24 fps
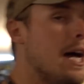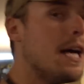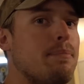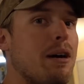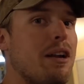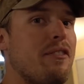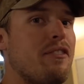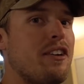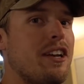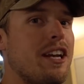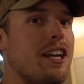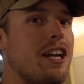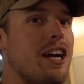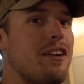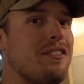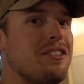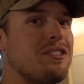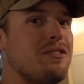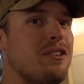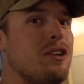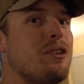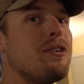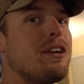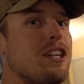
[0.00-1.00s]
But if you're getting off
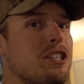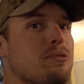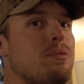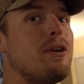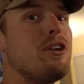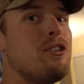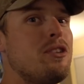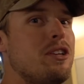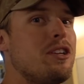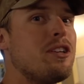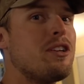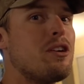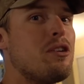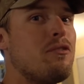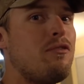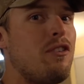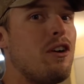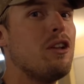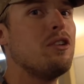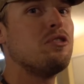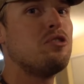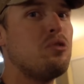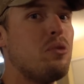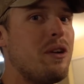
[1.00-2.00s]
this video, guess what? You need to go
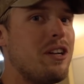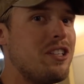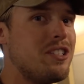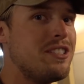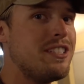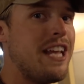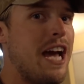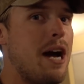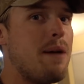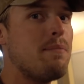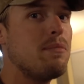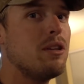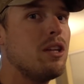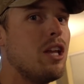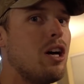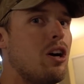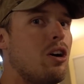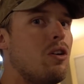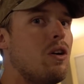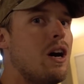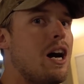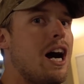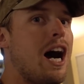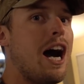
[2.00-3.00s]
follow Twitch. Down
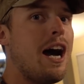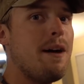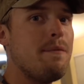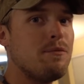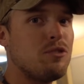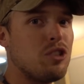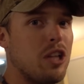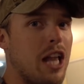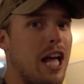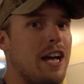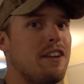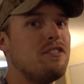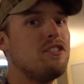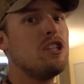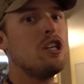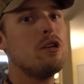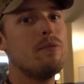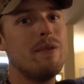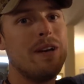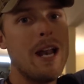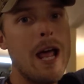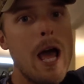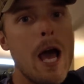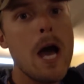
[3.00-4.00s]
below, I'm live
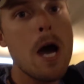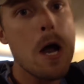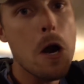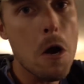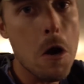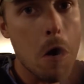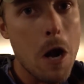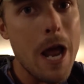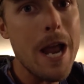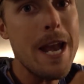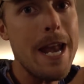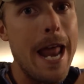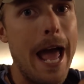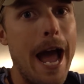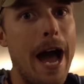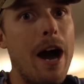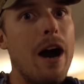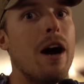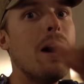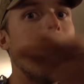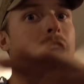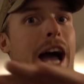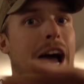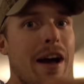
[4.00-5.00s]
streaming right
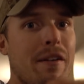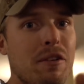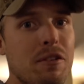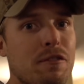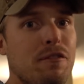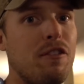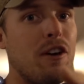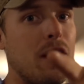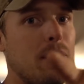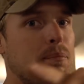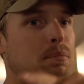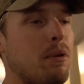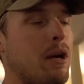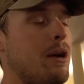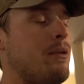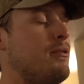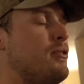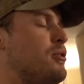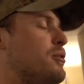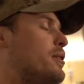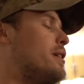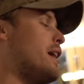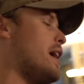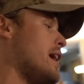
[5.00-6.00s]
now. Having fun playing
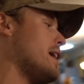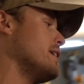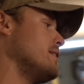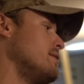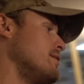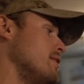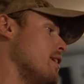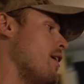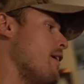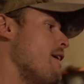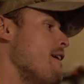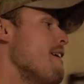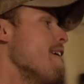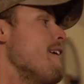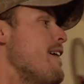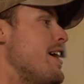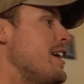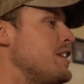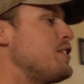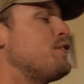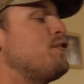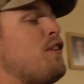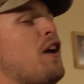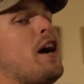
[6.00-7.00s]
with you guys, so
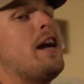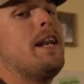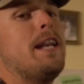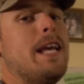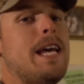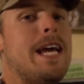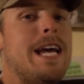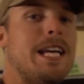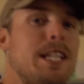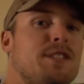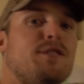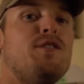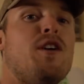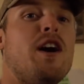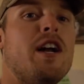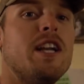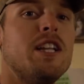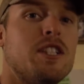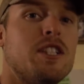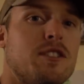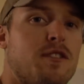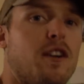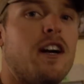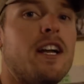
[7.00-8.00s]
it's fun. It's fun,
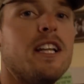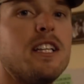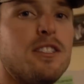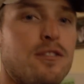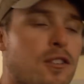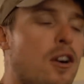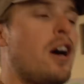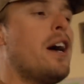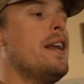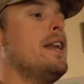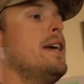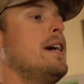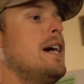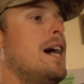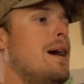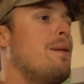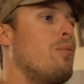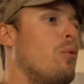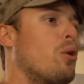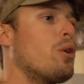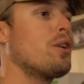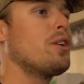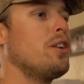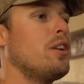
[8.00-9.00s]
it's fun, it's fun. I'm
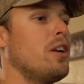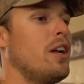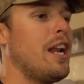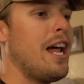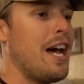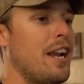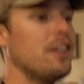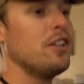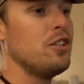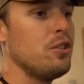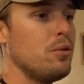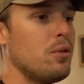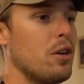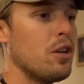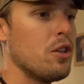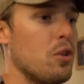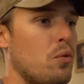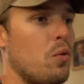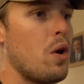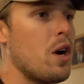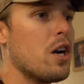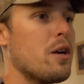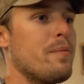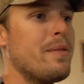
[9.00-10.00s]
working on how to do it on the
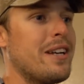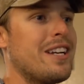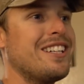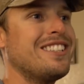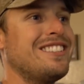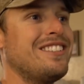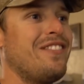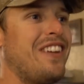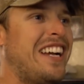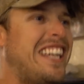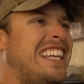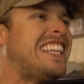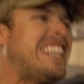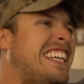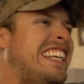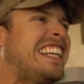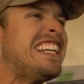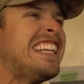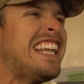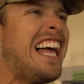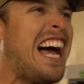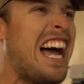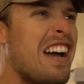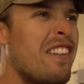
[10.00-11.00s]
water because if I can get
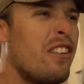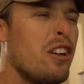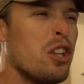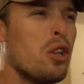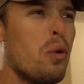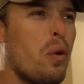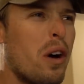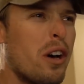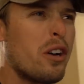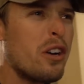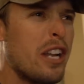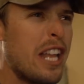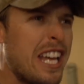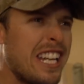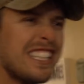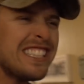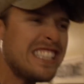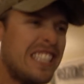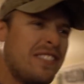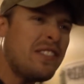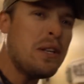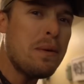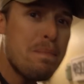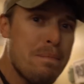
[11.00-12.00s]
it live on the water, that's
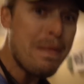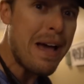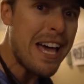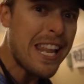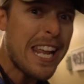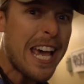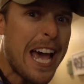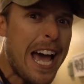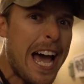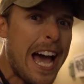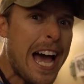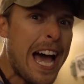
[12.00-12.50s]
even better.